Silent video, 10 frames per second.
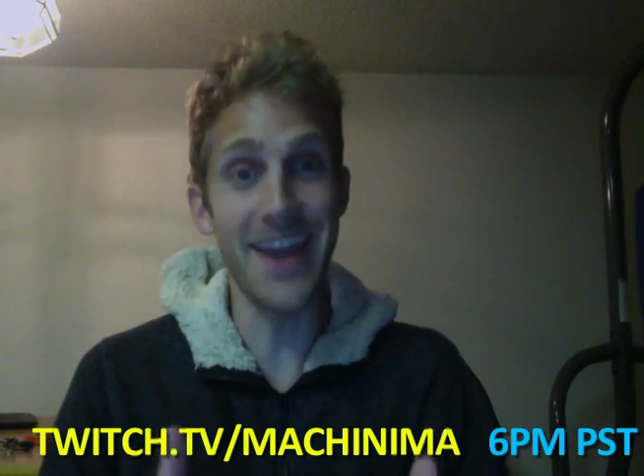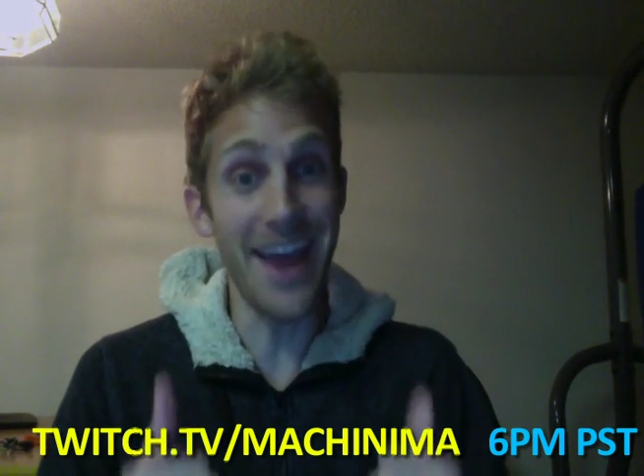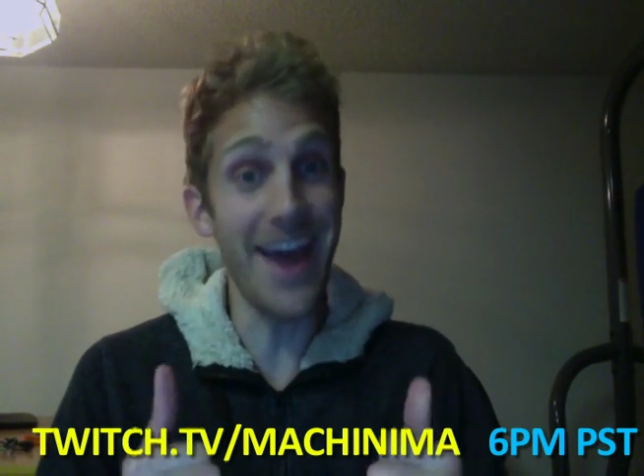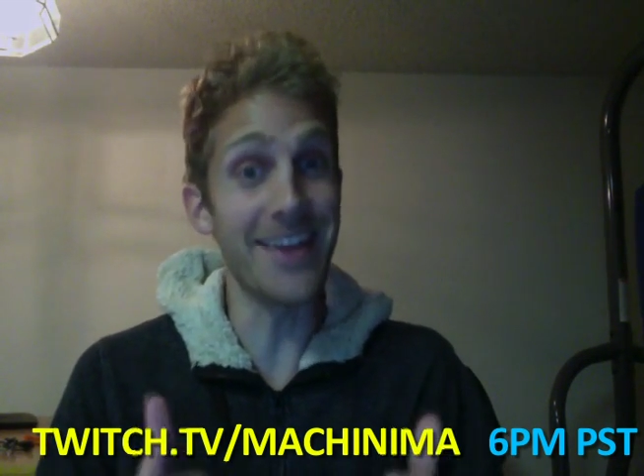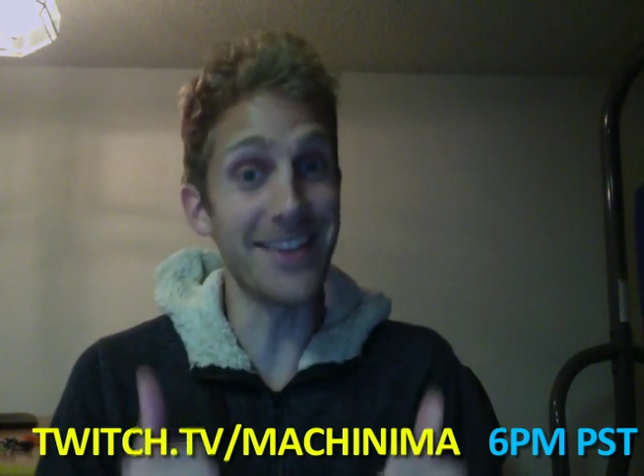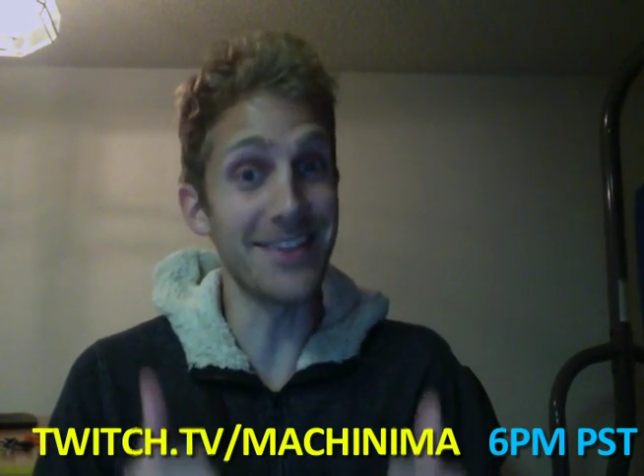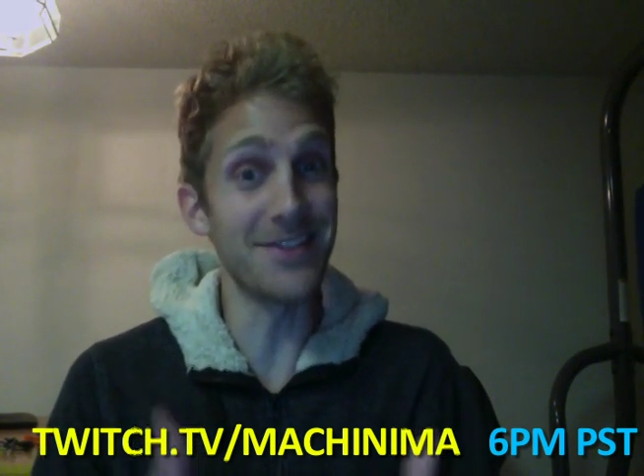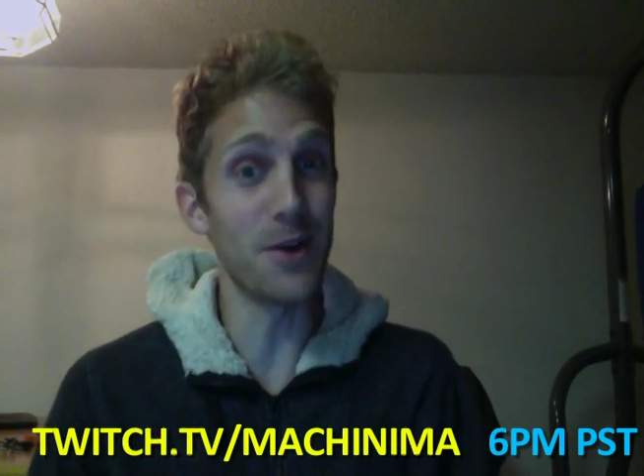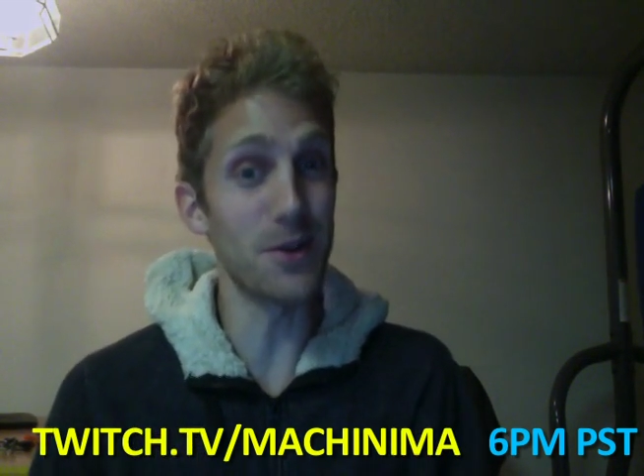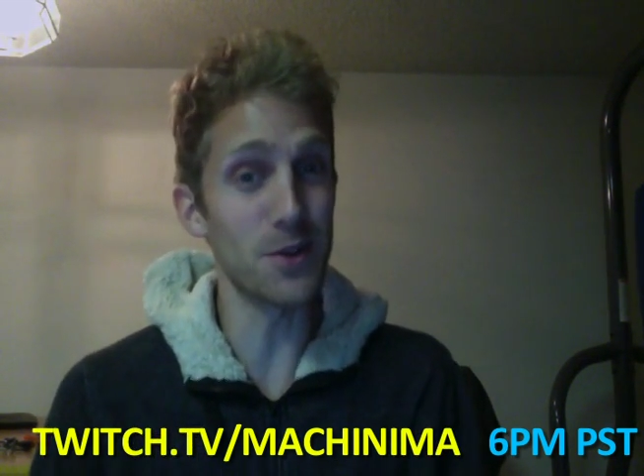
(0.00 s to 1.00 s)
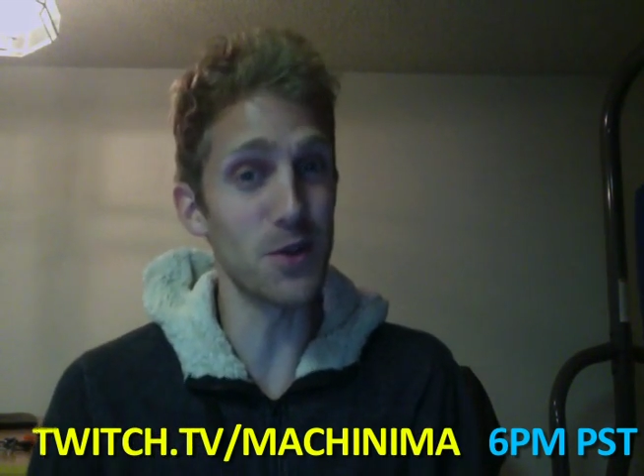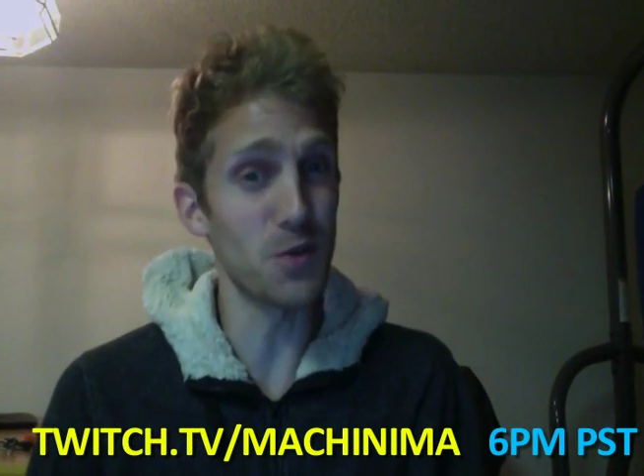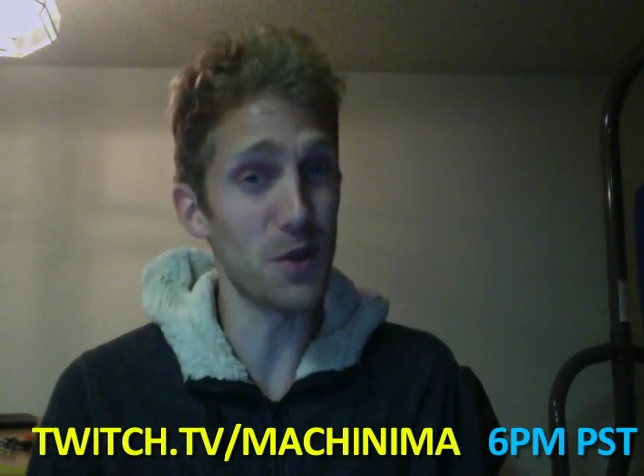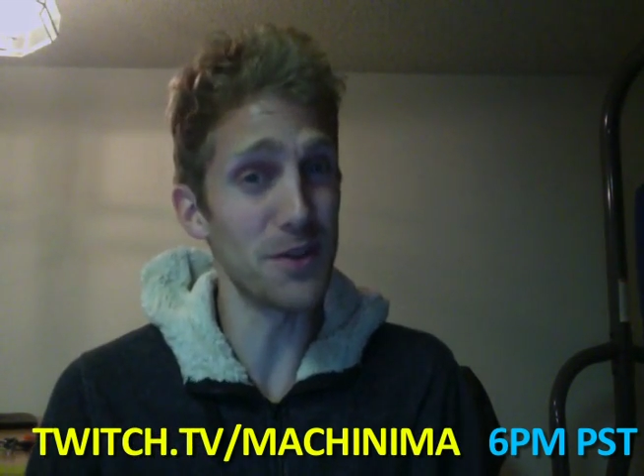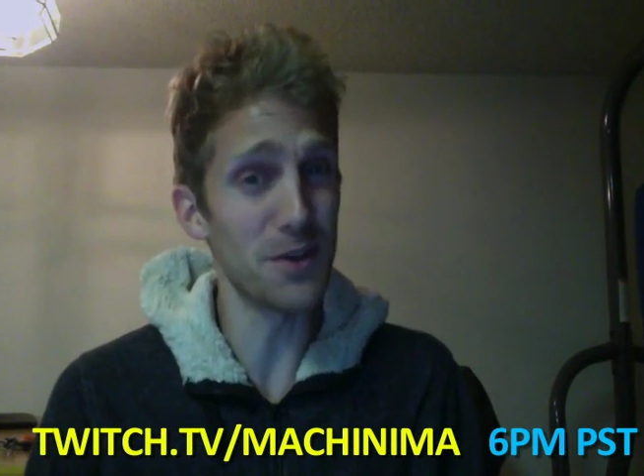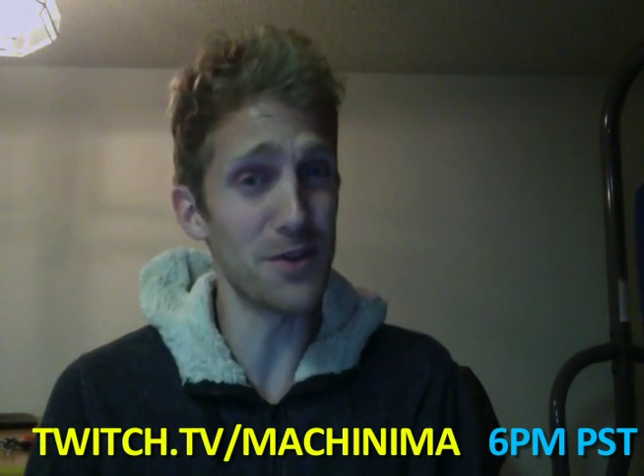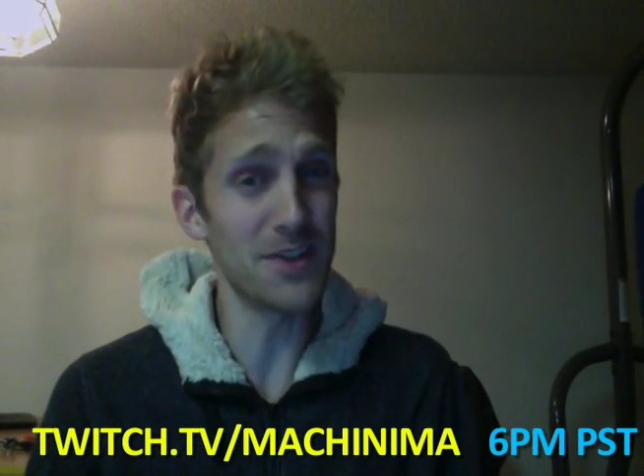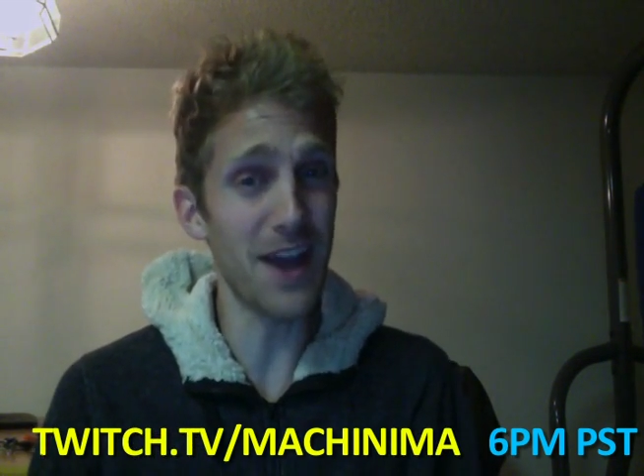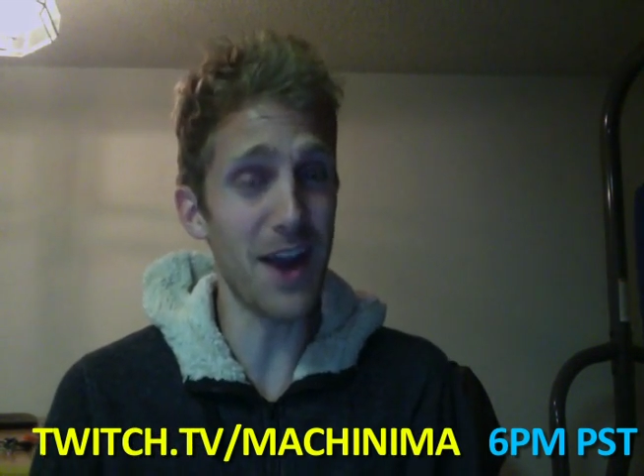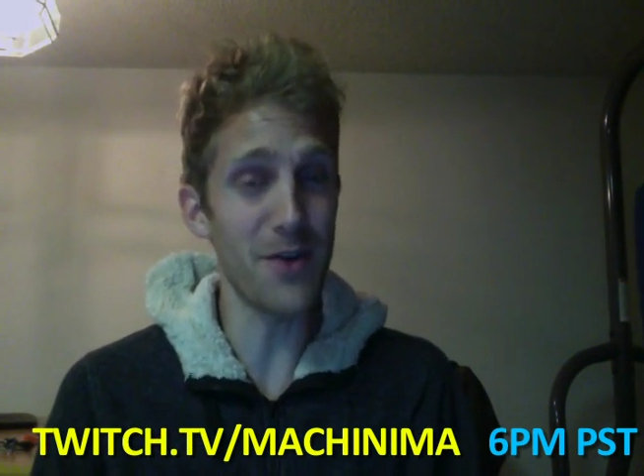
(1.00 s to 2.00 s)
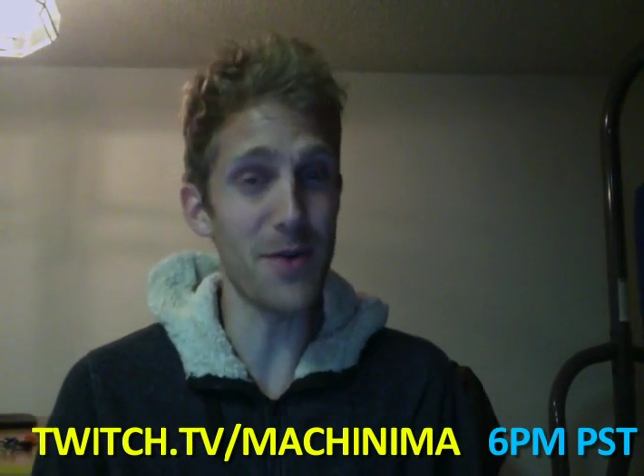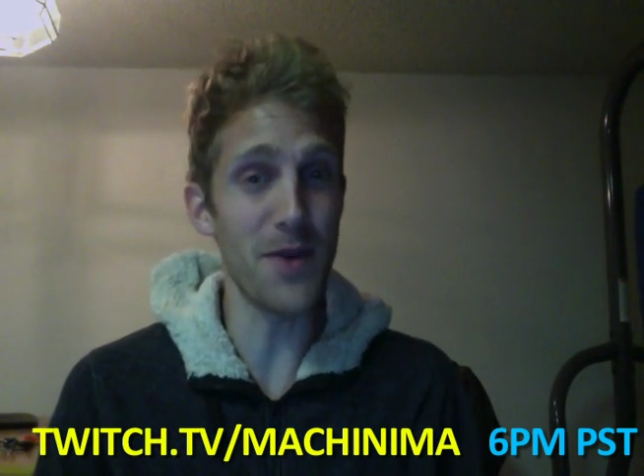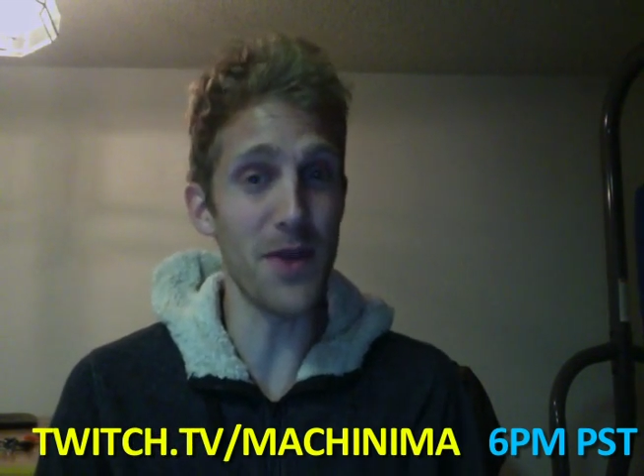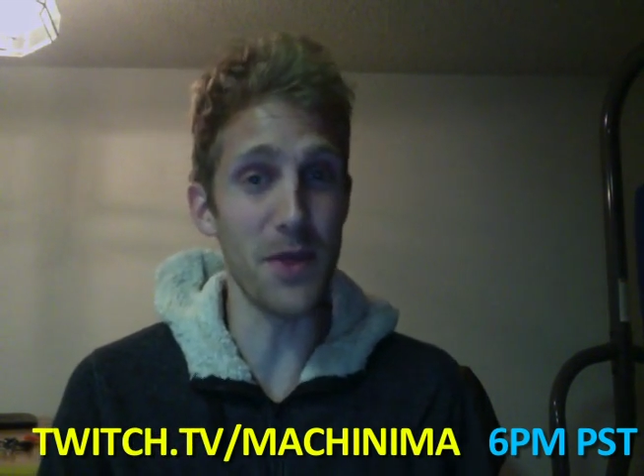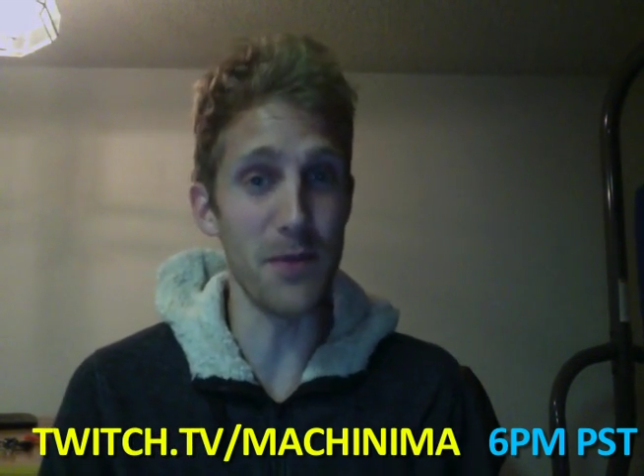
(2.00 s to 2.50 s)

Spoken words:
yeah, I think Dark Souls wins over Skyrim,